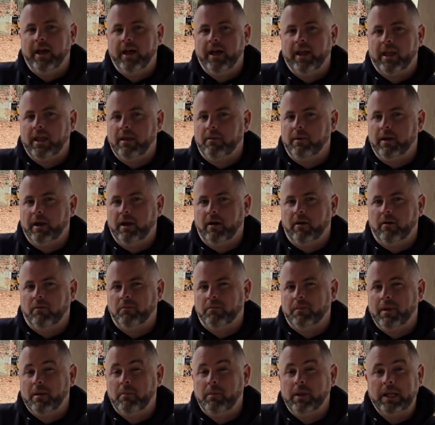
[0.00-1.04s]
I came out
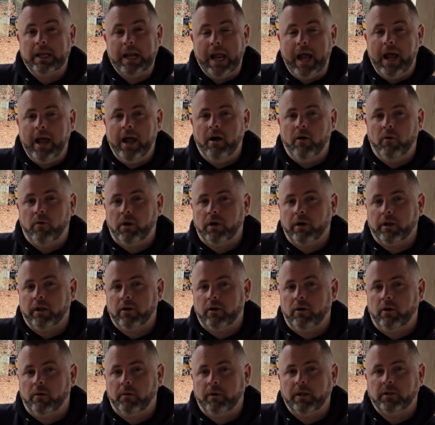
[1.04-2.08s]
maybe an hour
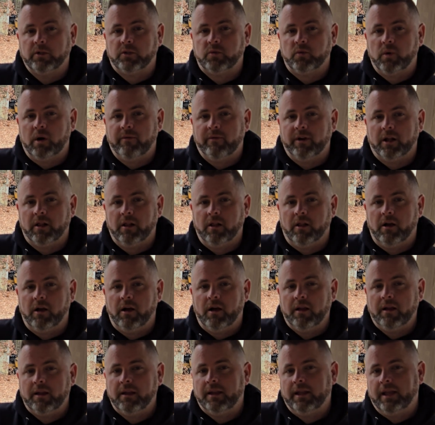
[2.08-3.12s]
ago around 12
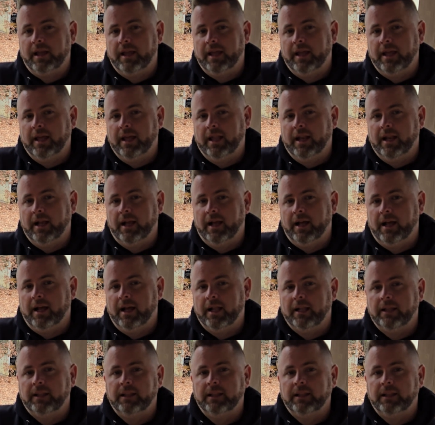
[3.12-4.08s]
o'clock, and I